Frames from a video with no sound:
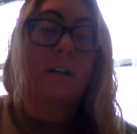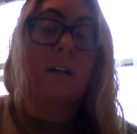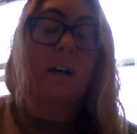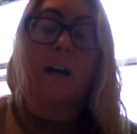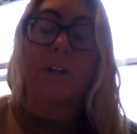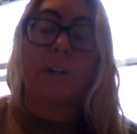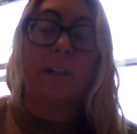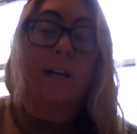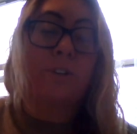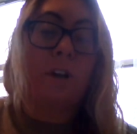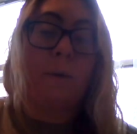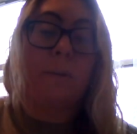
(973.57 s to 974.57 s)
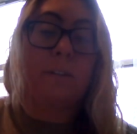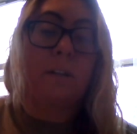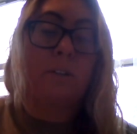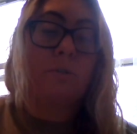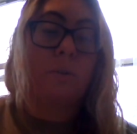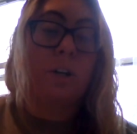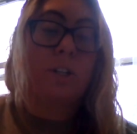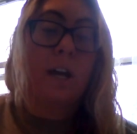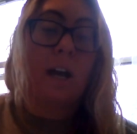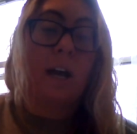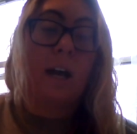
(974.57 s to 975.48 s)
God, you're a lot of trouble, said George.